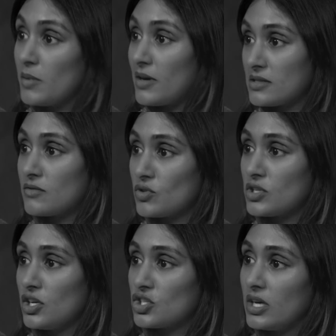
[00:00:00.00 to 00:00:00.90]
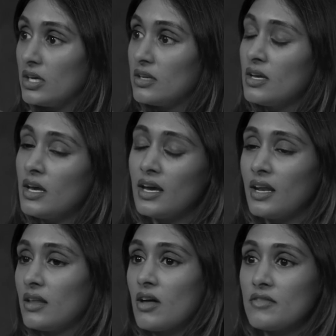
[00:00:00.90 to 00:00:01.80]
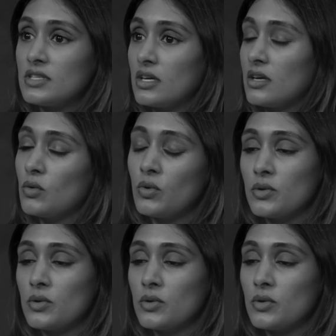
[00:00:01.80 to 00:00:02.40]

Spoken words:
medicine rotation, and I loved it.